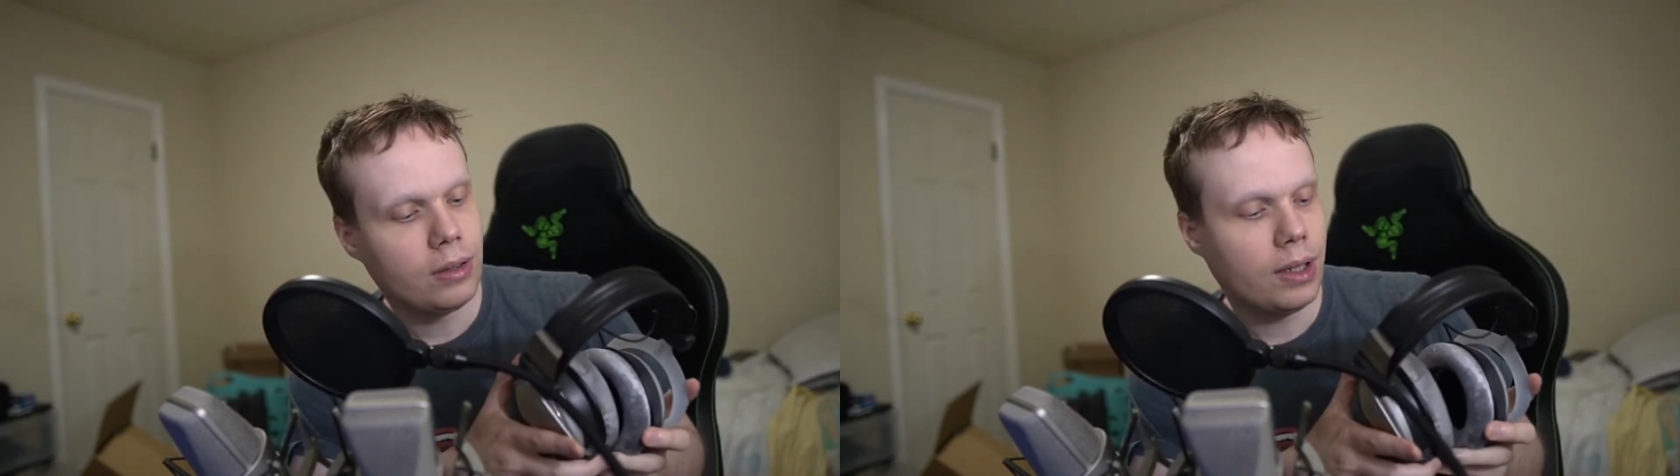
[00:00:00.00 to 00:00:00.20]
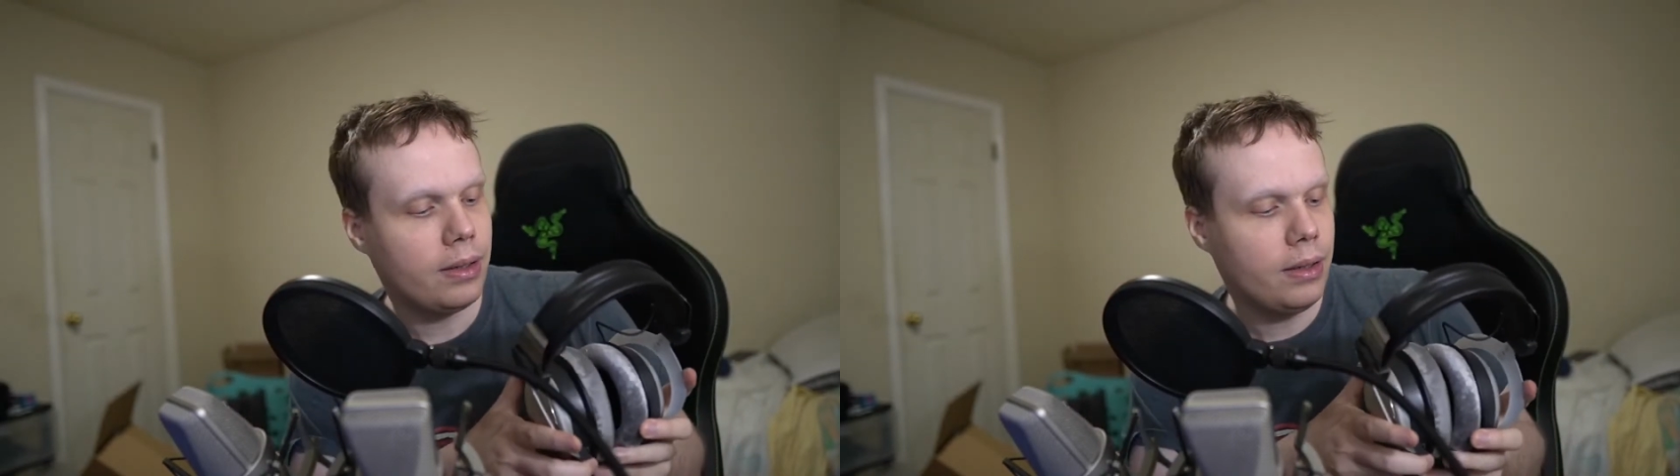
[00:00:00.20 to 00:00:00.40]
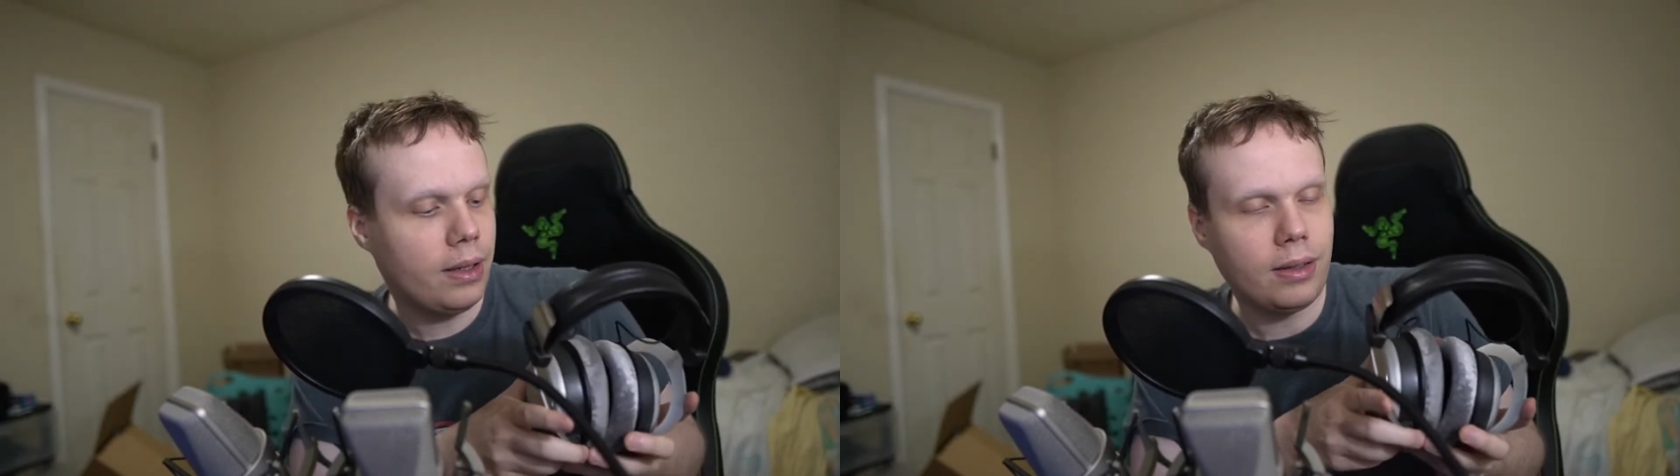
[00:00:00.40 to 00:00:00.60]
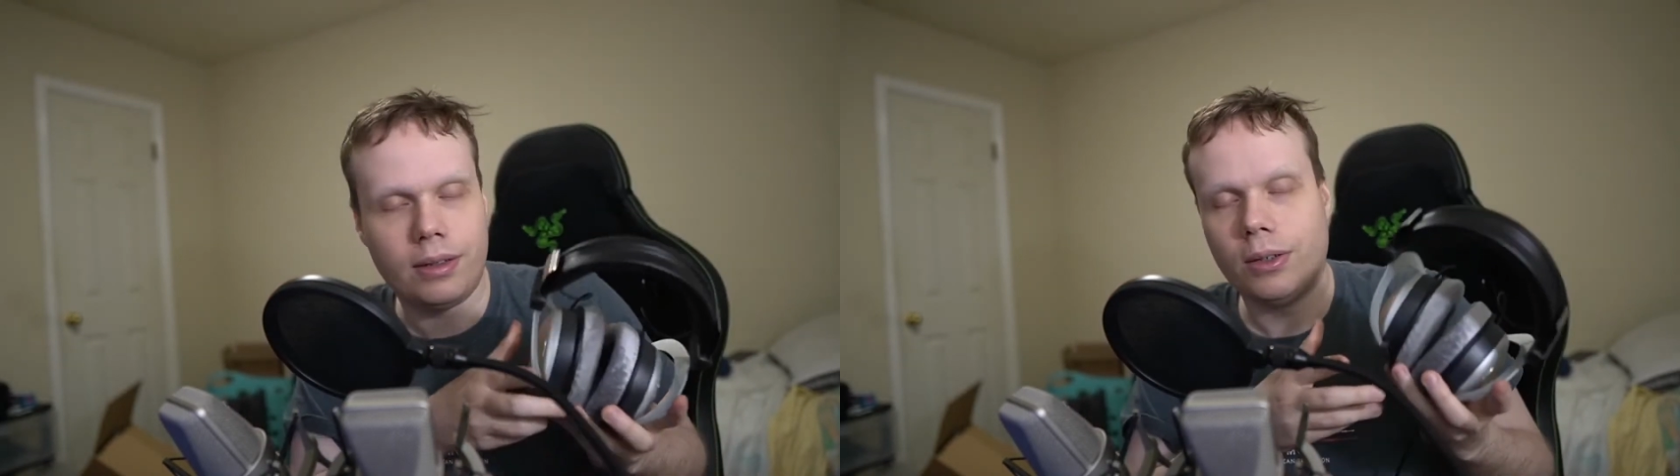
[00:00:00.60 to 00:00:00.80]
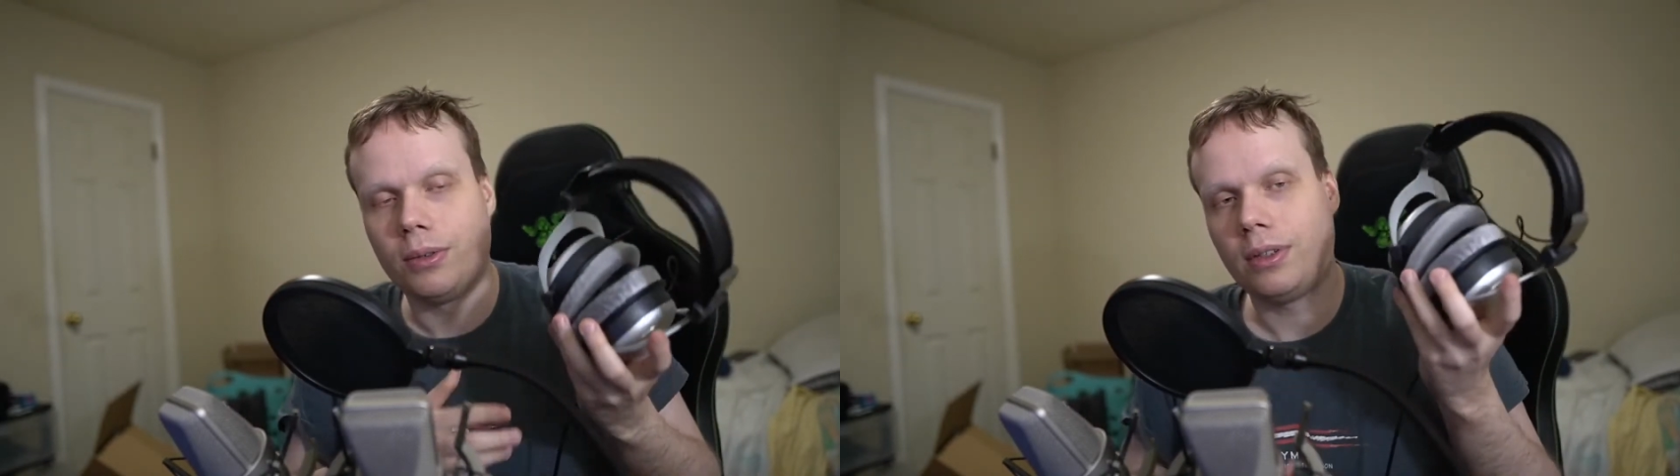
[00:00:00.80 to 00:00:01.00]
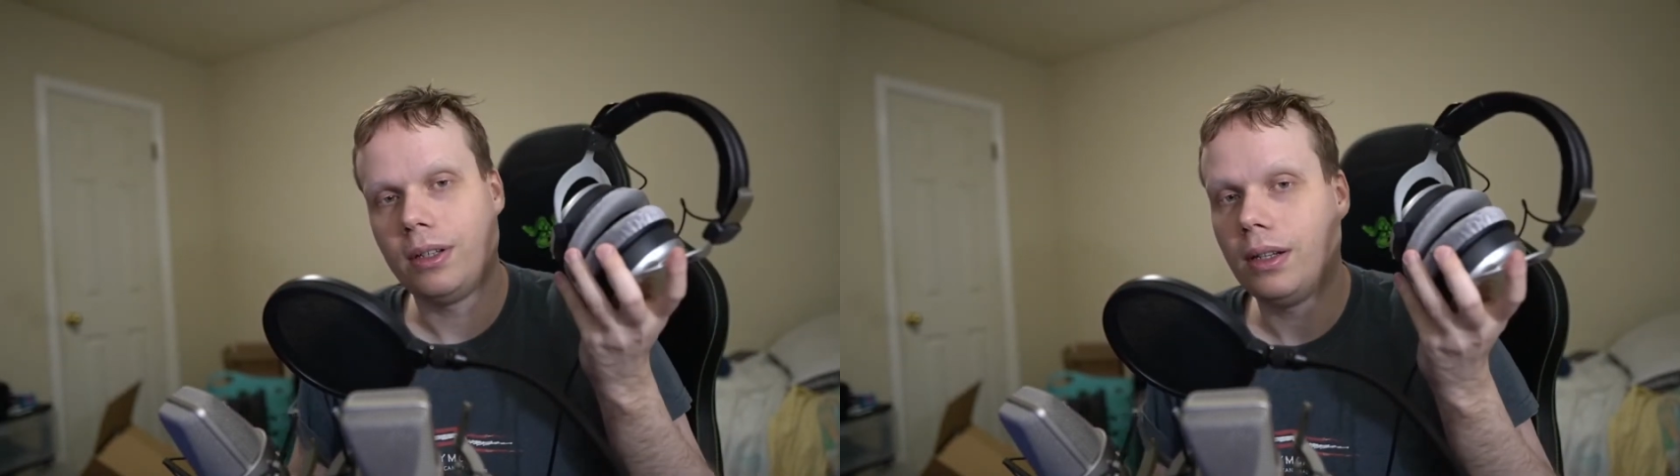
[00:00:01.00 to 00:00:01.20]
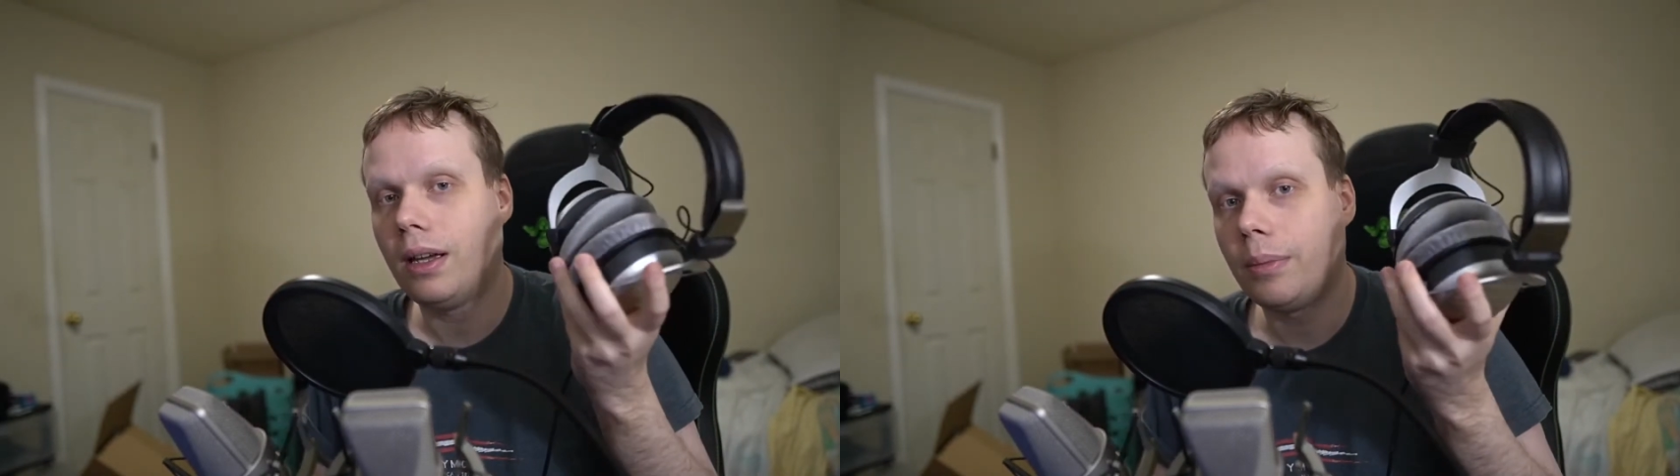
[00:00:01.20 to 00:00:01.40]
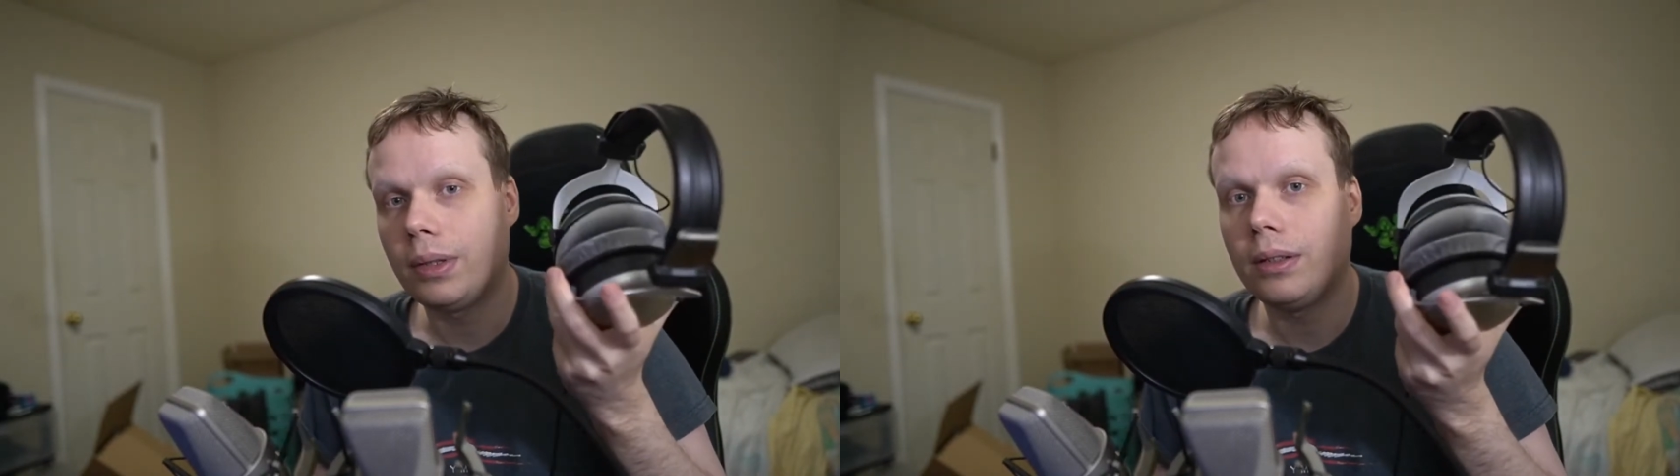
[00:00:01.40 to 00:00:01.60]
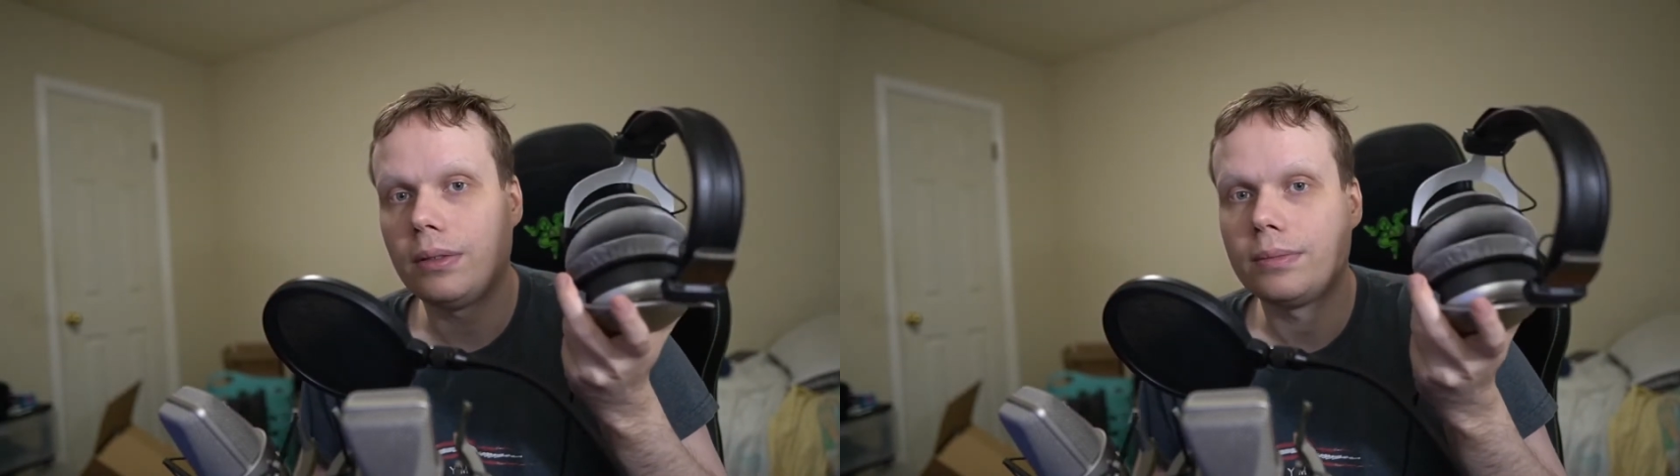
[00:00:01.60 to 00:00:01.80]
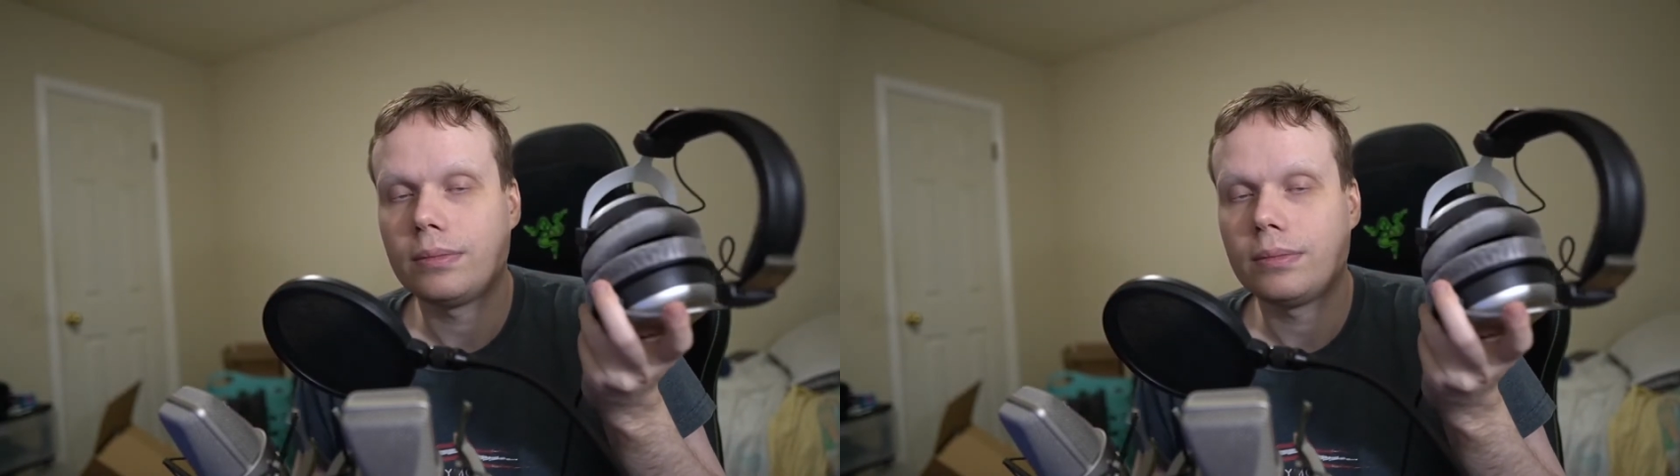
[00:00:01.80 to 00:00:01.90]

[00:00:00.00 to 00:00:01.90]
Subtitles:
I just don't see it happening.